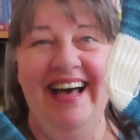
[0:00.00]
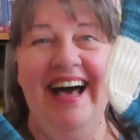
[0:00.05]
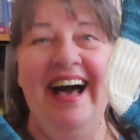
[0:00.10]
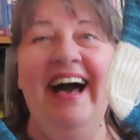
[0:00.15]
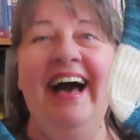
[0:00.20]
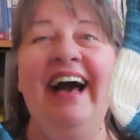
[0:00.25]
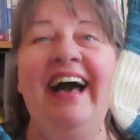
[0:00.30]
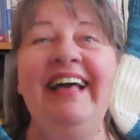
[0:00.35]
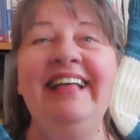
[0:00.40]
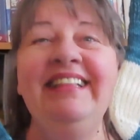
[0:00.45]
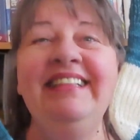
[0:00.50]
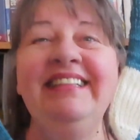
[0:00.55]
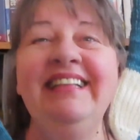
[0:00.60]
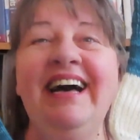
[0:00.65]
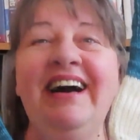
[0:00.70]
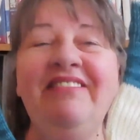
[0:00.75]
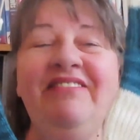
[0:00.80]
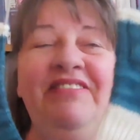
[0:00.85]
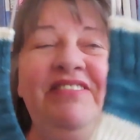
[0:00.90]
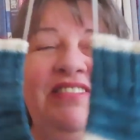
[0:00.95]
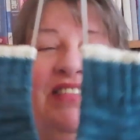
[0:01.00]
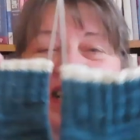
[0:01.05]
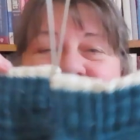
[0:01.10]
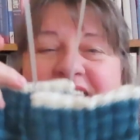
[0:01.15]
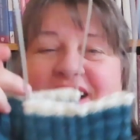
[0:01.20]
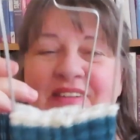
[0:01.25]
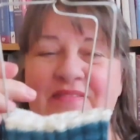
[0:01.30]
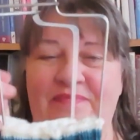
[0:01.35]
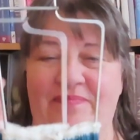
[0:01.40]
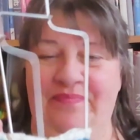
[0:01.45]
I love
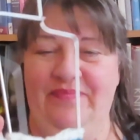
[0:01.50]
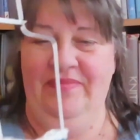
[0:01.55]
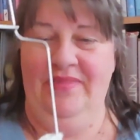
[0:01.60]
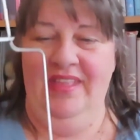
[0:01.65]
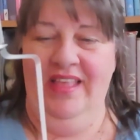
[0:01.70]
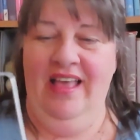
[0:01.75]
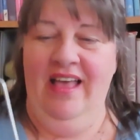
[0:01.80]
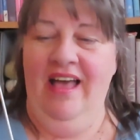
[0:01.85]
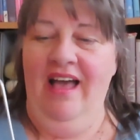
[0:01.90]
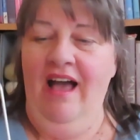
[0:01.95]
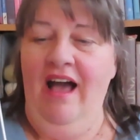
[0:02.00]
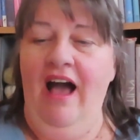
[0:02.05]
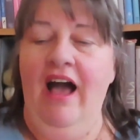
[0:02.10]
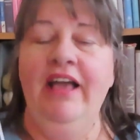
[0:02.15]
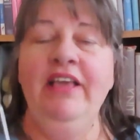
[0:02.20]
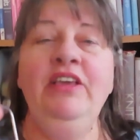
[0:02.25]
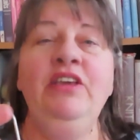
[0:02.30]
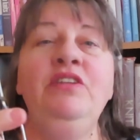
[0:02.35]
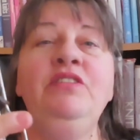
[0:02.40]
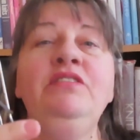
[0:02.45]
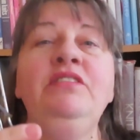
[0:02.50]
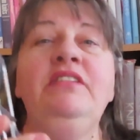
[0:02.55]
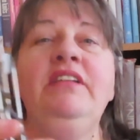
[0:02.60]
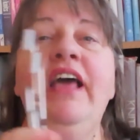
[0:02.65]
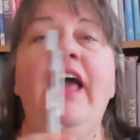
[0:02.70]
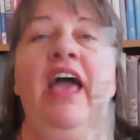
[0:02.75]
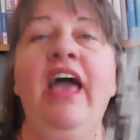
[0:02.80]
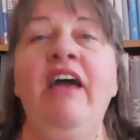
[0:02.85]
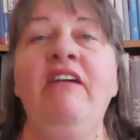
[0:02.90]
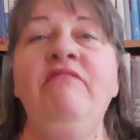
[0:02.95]
them. I used
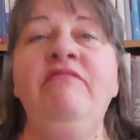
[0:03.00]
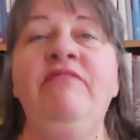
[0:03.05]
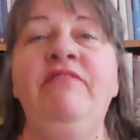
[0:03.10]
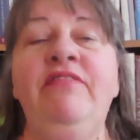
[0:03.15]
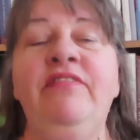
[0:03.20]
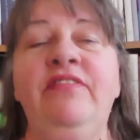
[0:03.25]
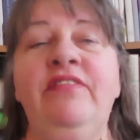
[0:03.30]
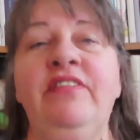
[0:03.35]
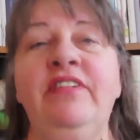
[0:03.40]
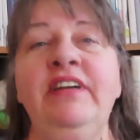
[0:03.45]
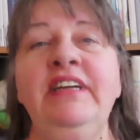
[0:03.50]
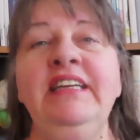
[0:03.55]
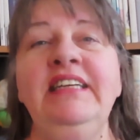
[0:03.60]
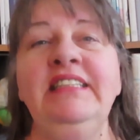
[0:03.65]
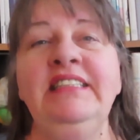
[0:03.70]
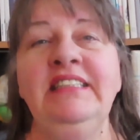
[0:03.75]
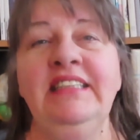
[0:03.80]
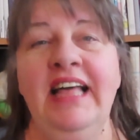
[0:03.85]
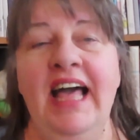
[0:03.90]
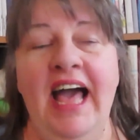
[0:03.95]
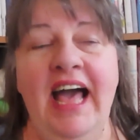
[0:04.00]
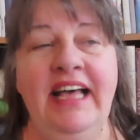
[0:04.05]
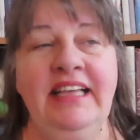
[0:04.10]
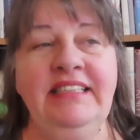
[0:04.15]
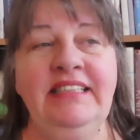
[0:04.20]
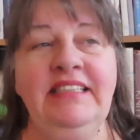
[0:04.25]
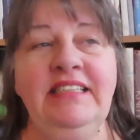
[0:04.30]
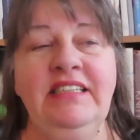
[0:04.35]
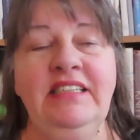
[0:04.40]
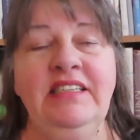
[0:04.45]
every
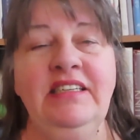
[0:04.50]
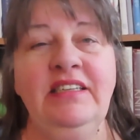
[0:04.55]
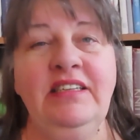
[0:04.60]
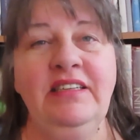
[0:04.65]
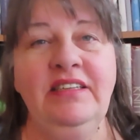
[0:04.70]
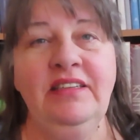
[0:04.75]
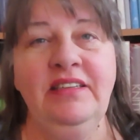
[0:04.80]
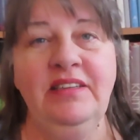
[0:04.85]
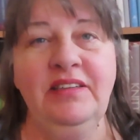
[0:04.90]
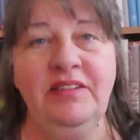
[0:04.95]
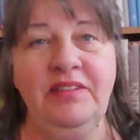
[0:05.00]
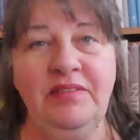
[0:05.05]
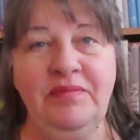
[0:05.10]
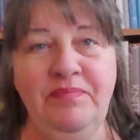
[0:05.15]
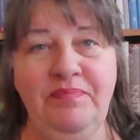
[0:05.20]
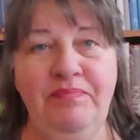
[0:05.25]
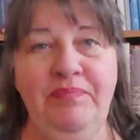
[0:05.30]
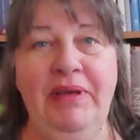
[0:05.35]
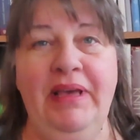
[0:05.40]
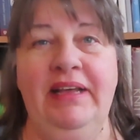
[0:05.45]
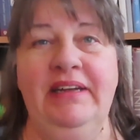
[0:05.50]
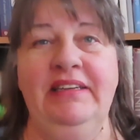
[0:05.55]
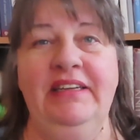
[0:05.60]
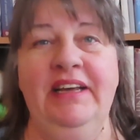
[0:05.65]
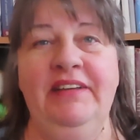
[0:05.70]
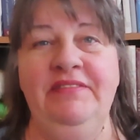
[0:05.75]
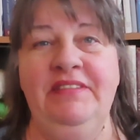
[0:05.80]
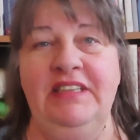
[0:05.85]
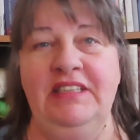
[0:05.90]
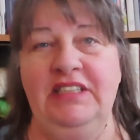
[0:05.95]
last bit
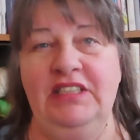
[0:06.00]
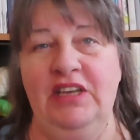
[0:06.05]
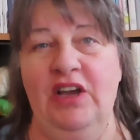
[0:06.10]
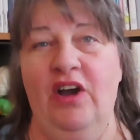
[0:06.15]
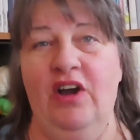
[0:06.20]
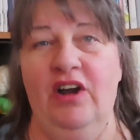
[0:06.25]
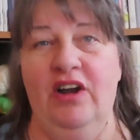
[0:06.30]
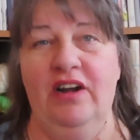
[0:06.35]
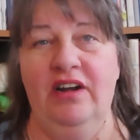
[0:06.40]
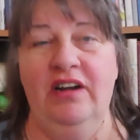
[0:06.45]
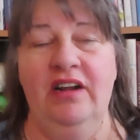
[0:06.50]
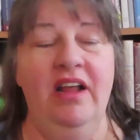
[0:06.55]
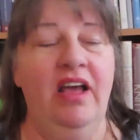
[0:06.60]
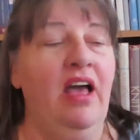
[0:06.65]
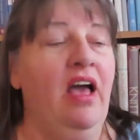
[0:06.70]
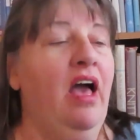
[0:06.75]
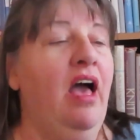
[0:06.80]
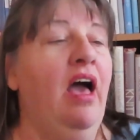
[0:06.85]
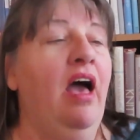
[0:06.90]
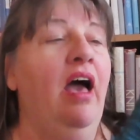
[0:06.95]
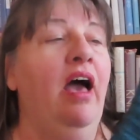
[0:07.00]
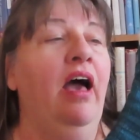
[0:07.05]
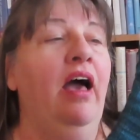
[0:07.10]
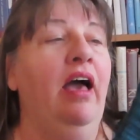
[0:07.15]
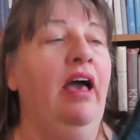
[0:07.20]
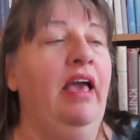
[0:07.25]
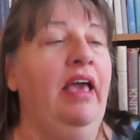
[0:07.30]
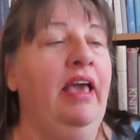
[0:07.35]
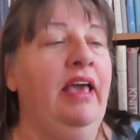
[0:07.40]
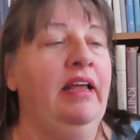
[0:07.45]
of this yarn.
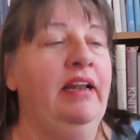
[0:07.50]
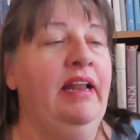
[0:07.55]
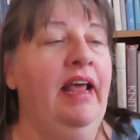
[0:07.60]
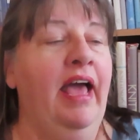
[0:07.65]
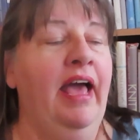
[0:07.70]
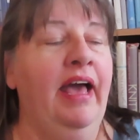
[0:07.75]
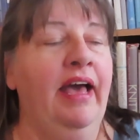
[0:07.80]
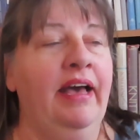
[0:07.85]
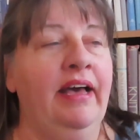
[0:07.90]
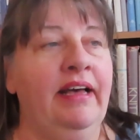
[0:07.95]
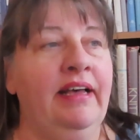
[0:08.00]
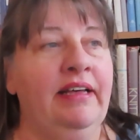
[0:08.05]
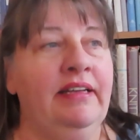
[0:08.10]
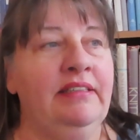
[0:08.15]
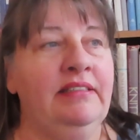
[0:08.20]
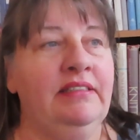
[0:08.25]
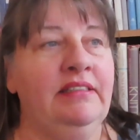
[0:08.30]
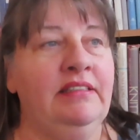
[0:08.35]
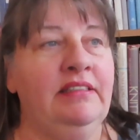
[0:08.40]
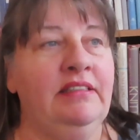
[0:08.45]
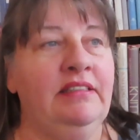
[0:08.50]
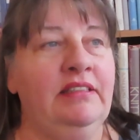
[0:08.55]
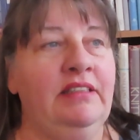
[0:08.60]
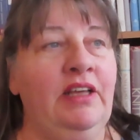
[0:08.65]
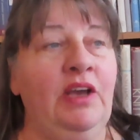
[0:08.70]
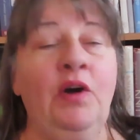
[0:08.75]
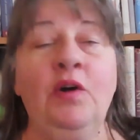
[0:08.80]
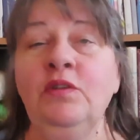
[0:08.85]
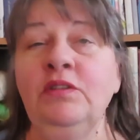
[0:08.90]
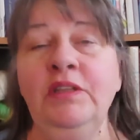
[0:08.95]
It had,
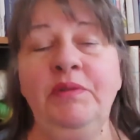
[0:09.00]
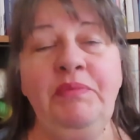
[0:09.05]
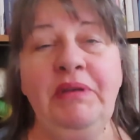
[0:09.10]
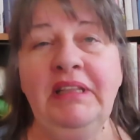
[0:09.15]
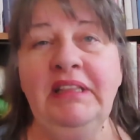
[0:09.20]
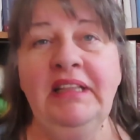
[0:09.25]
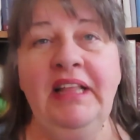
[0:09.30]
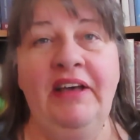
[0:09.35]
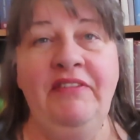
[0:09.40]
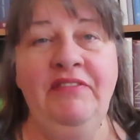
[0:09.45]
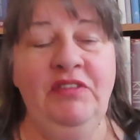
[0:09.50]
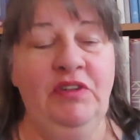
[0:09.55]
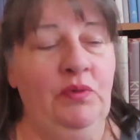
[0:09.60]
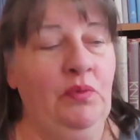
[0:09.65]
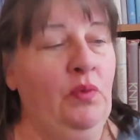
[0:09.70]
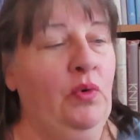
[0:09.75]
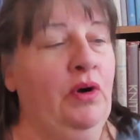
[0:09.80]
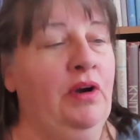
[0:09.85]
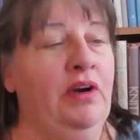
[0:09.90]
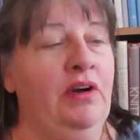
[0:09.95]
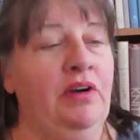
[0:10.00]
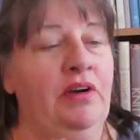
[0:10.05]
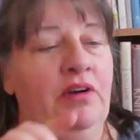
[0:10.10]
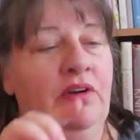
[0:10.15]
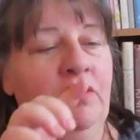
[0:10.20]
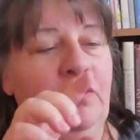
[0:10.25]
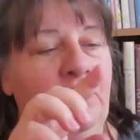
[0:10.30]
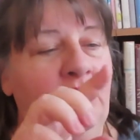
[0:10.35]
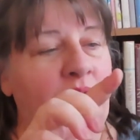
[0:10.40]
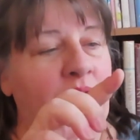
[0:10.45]
the only bit left
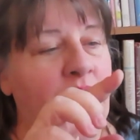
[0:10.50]
were